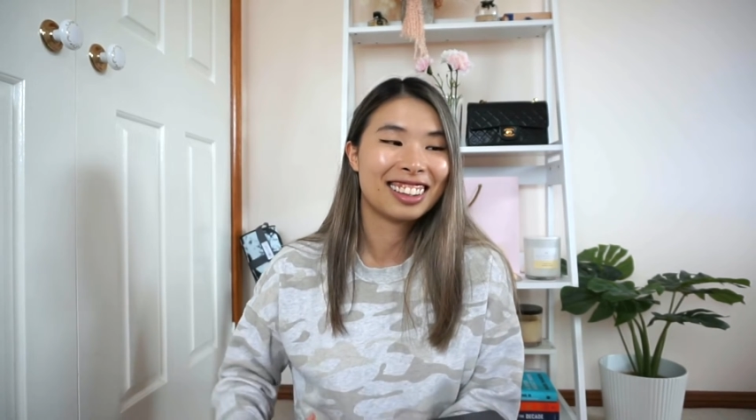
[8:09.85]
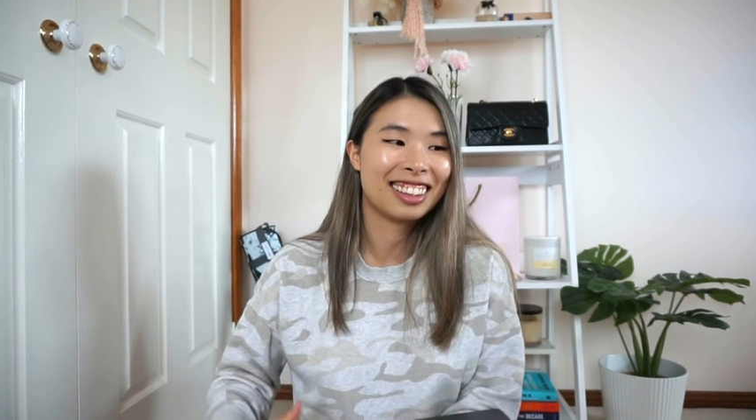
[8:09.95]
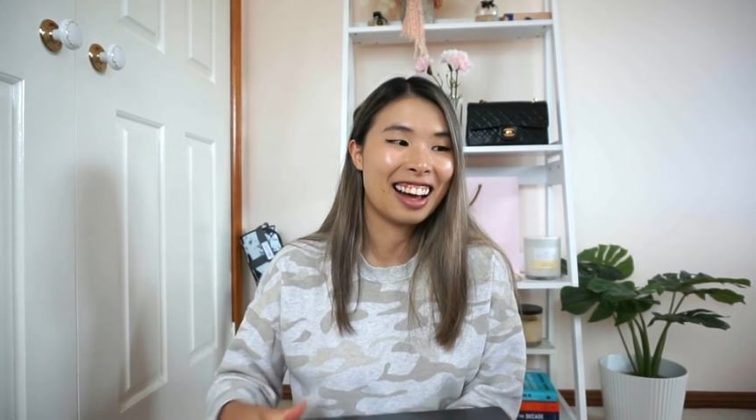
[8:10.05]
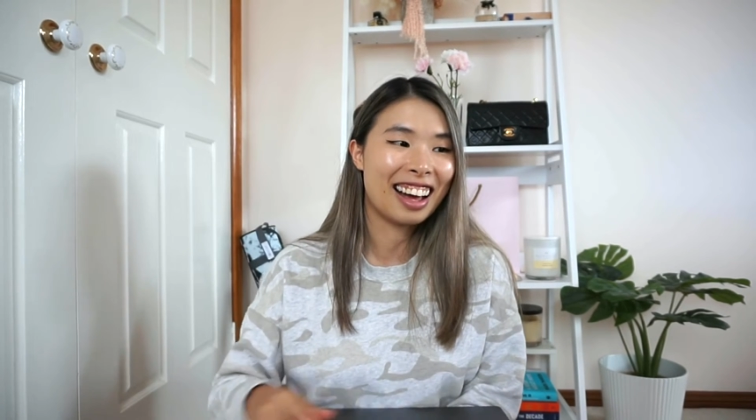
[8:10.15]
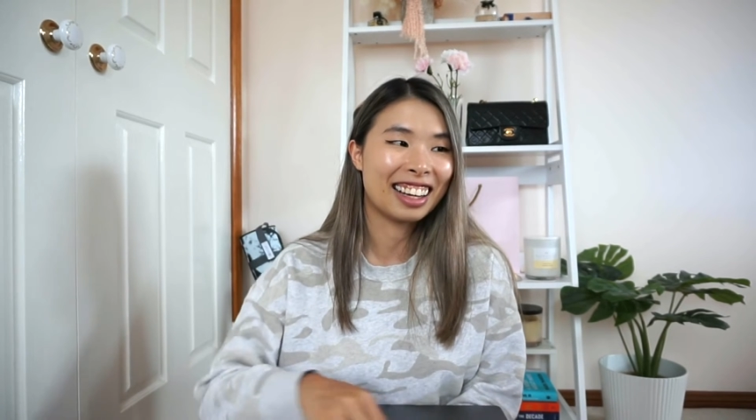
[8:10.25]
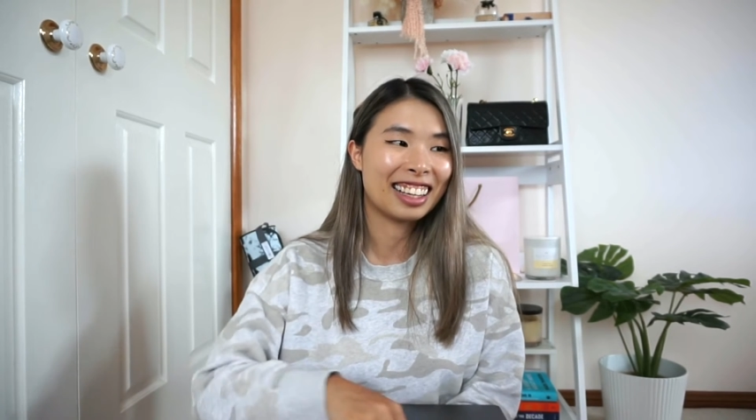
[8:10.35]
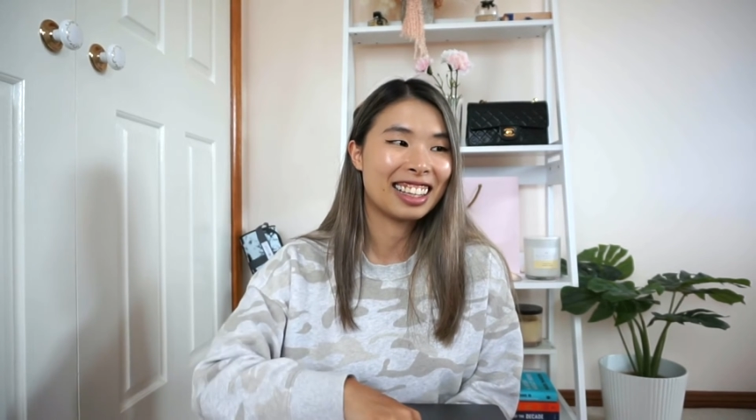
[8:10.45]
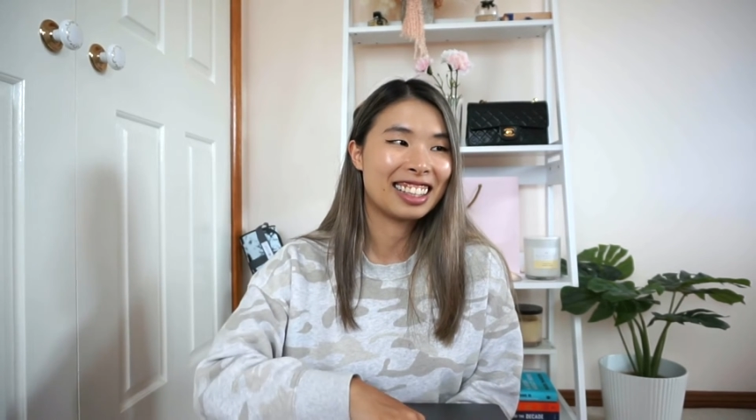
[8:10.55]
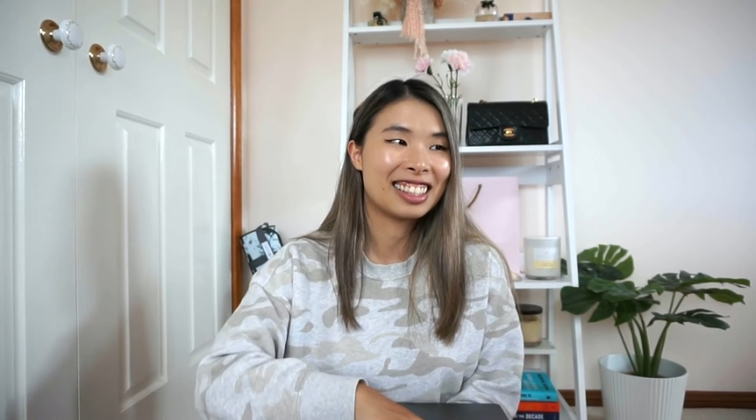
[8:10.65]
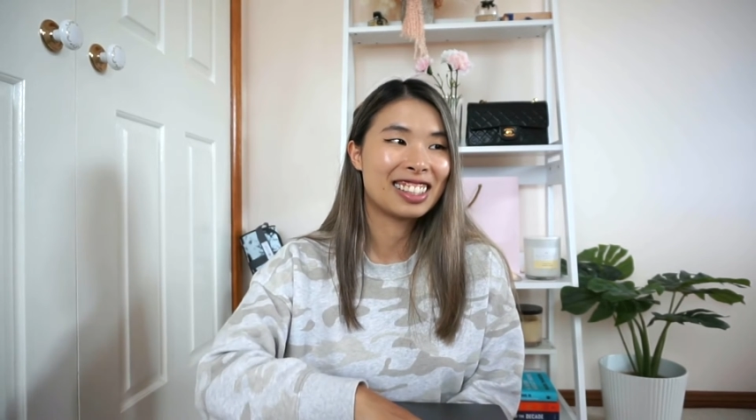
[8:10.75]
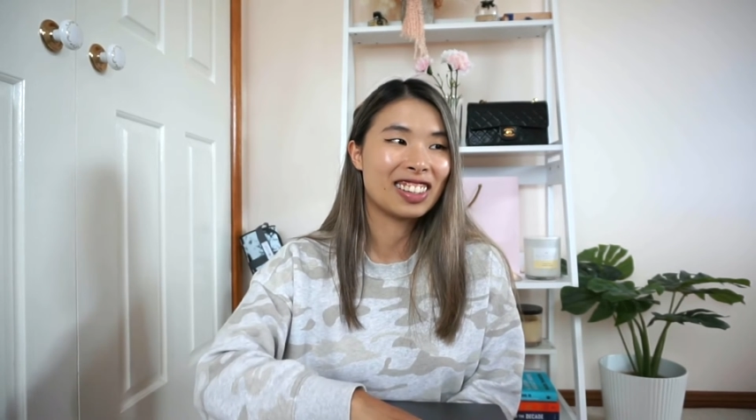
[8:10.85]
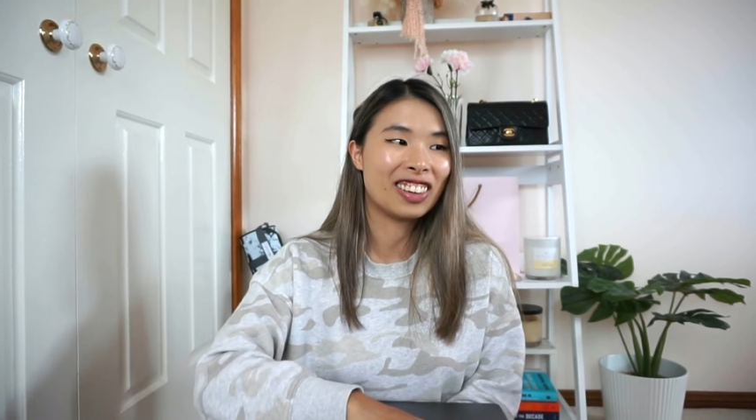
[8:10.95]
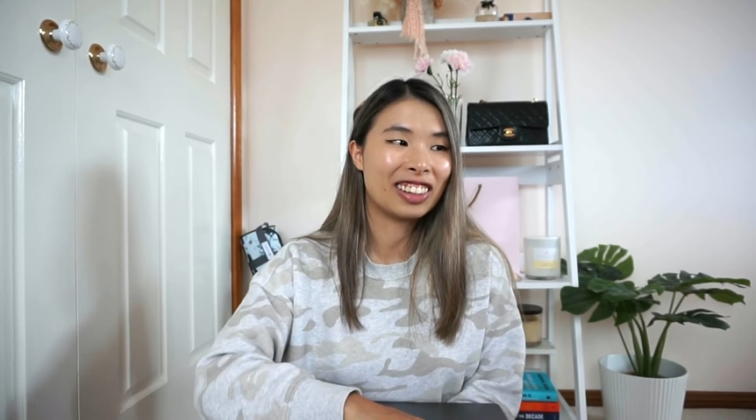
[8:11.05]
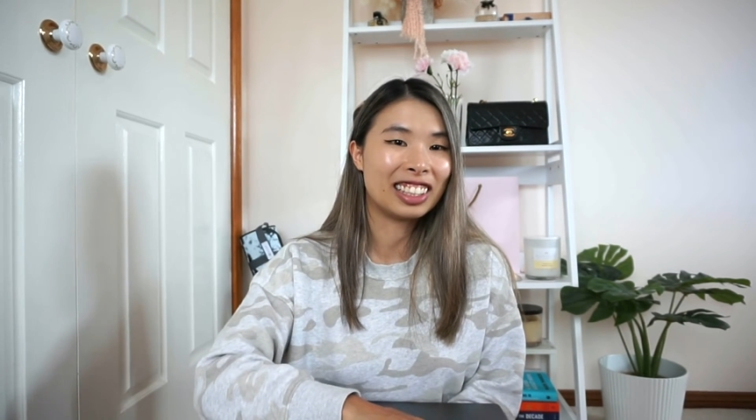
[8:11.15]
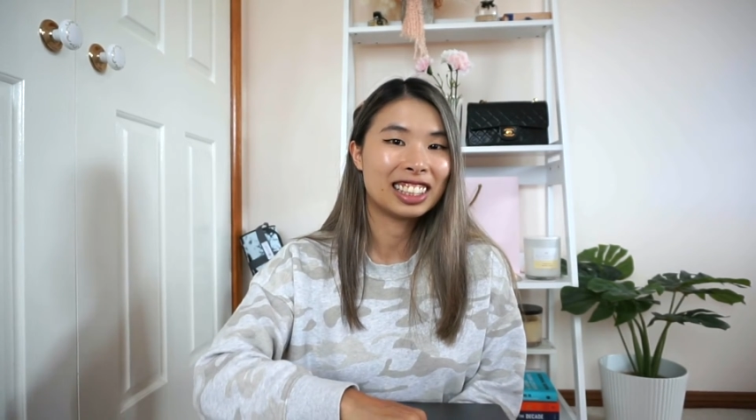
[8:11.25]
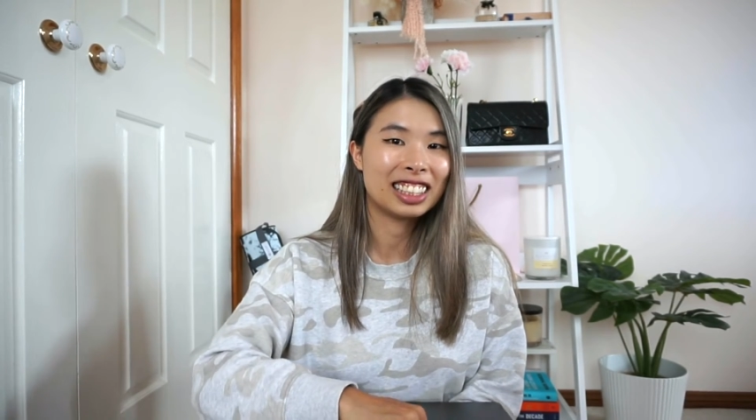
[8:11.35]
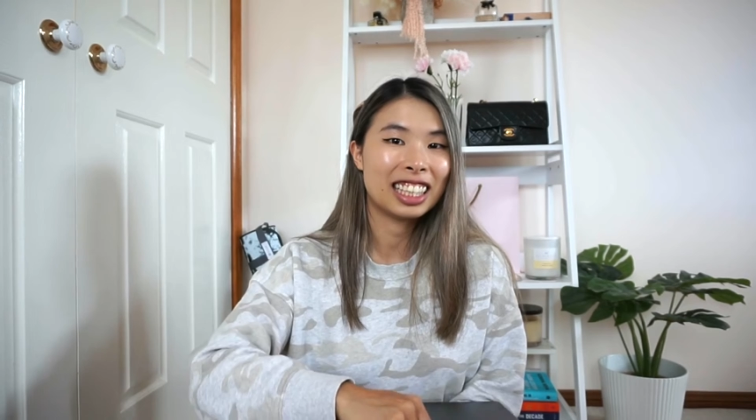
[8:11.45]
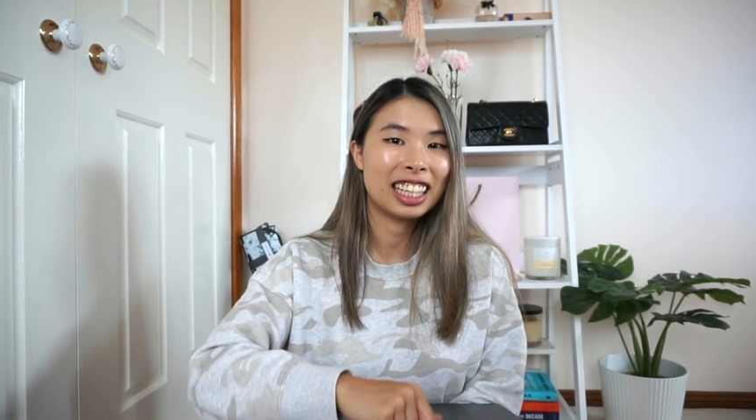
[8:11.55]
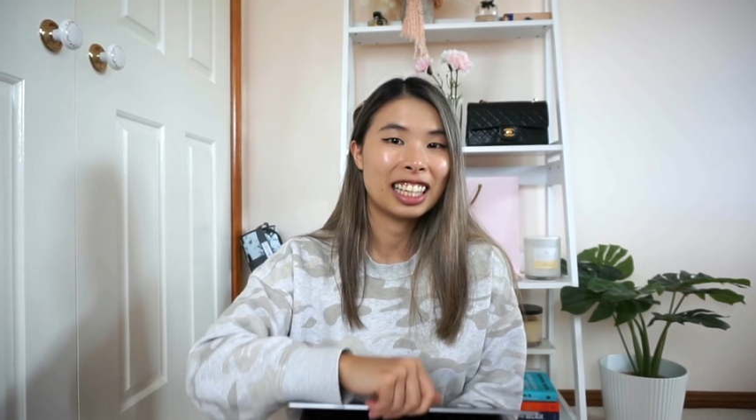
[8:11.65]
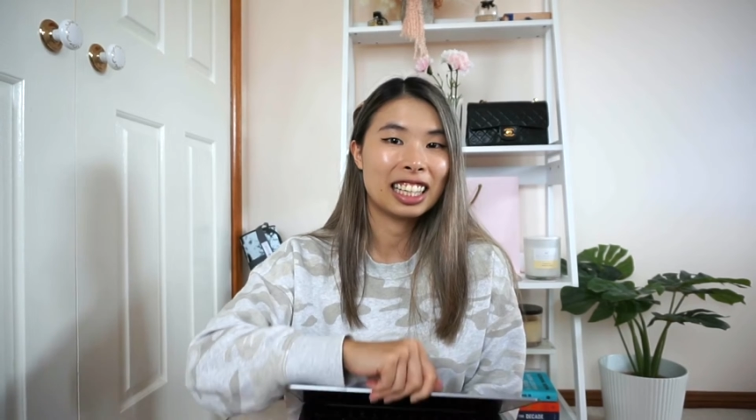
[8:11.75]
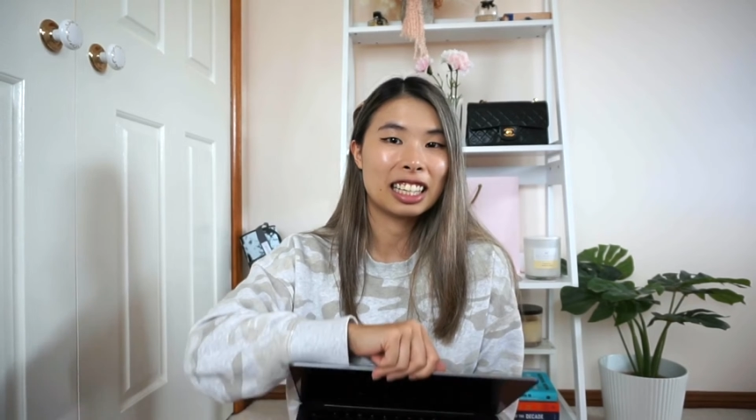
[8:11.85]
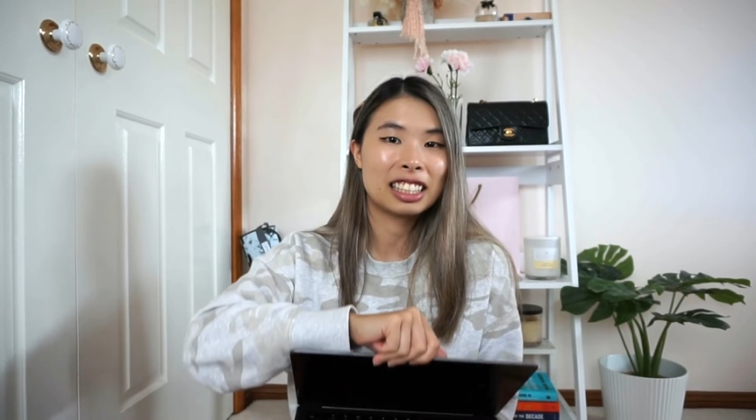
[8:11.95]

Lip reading: Like, it's honestly